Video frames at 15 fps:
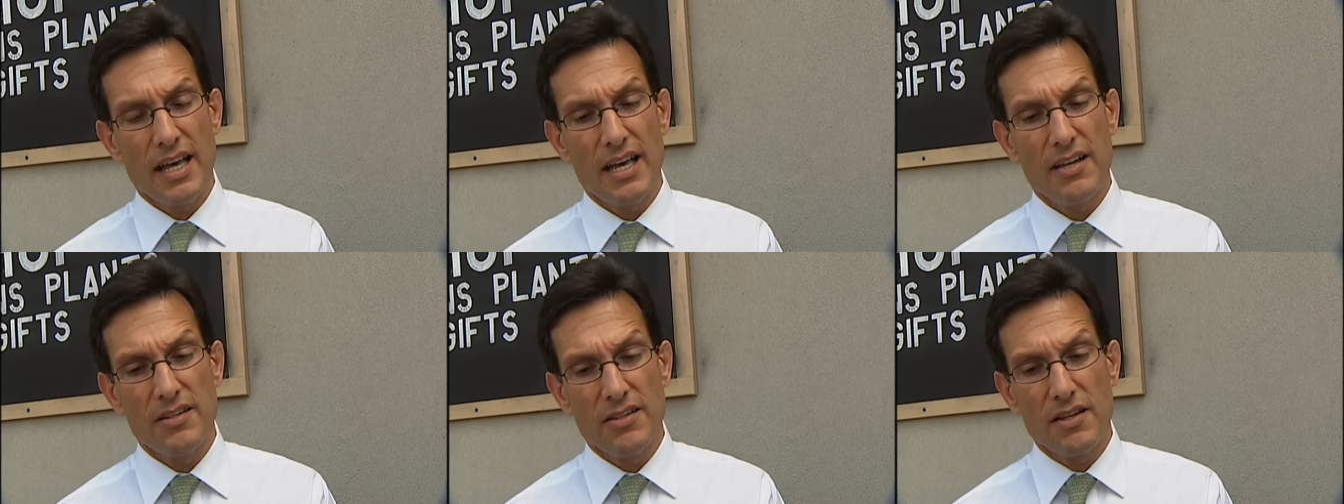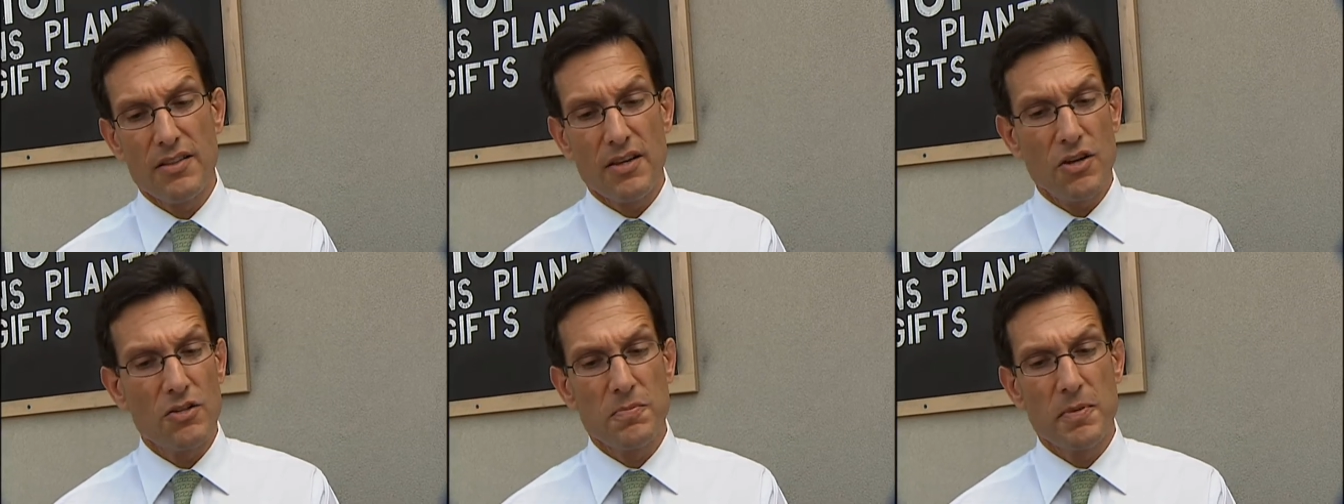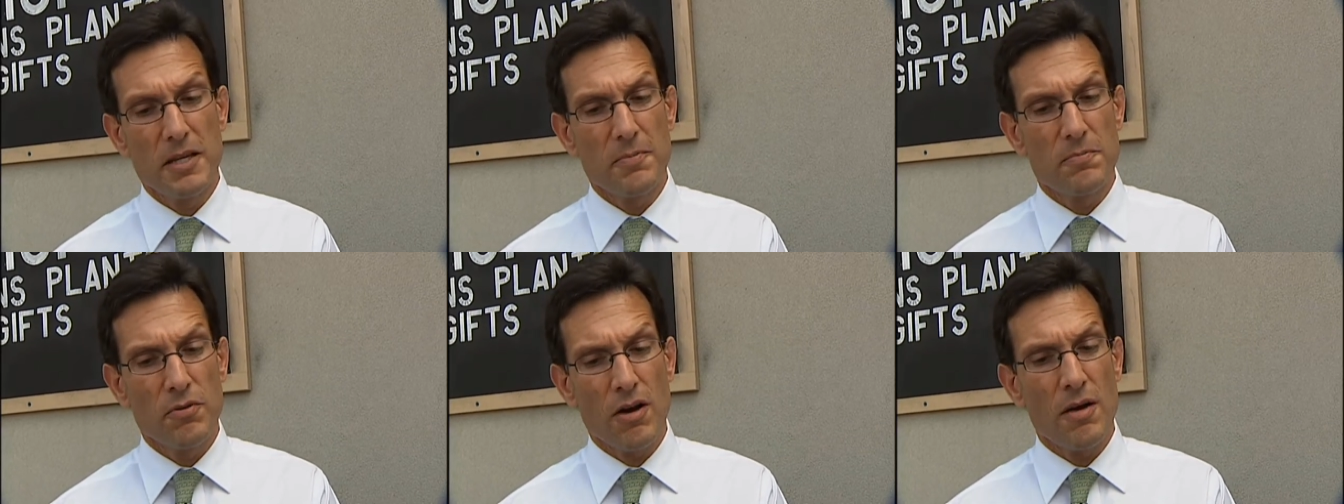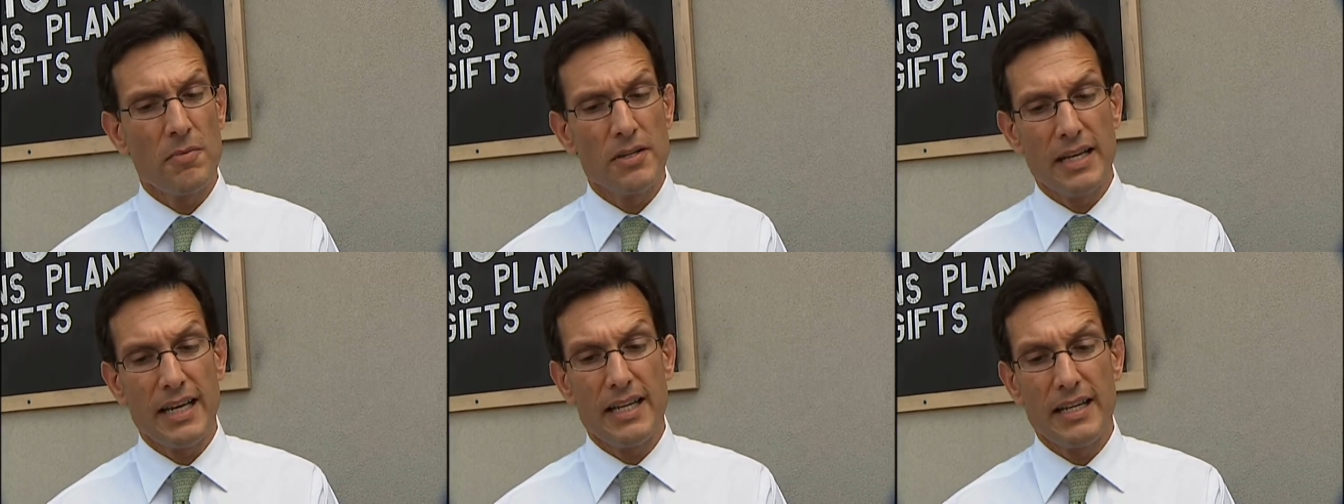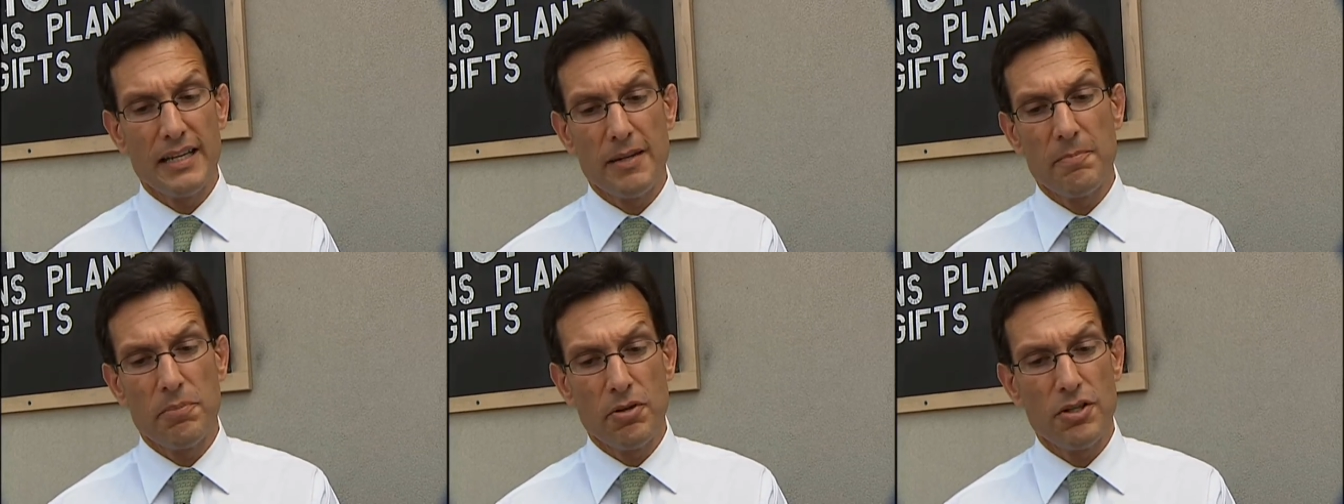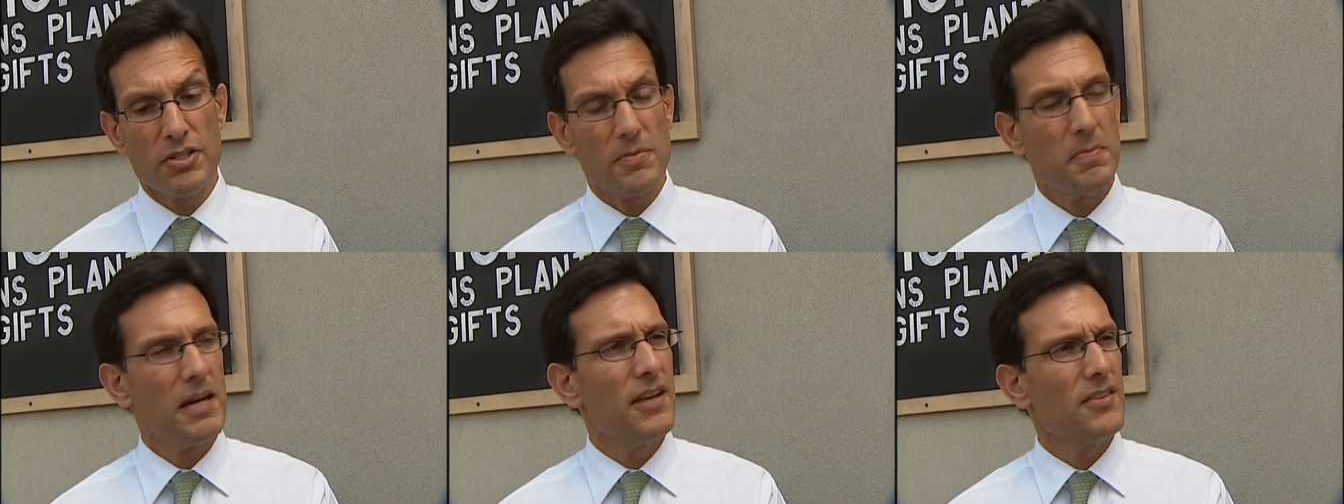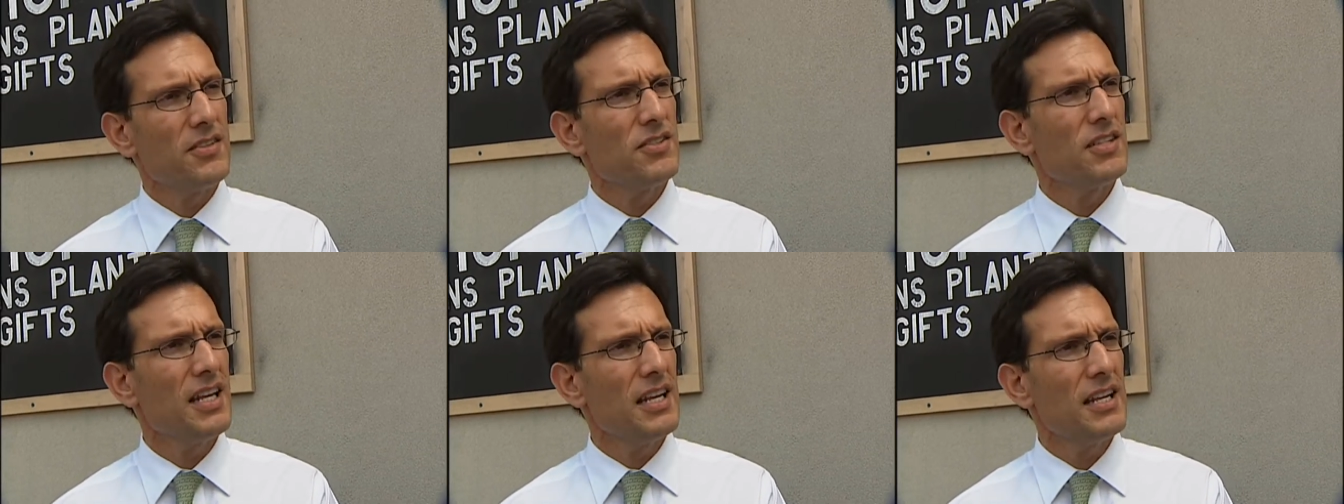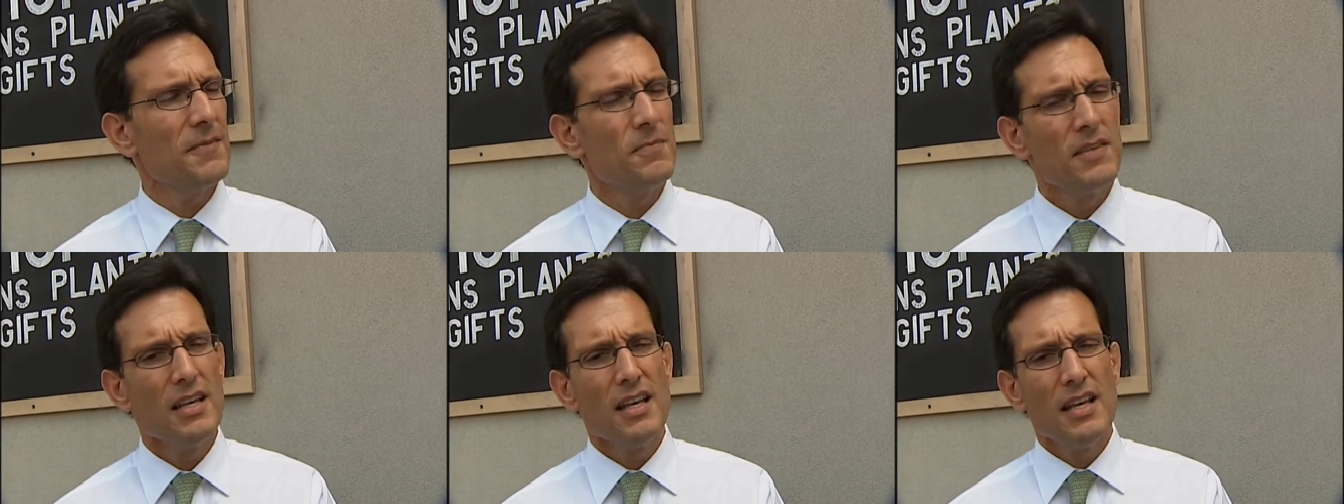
and uh, those being promulgated and pushed by the Senate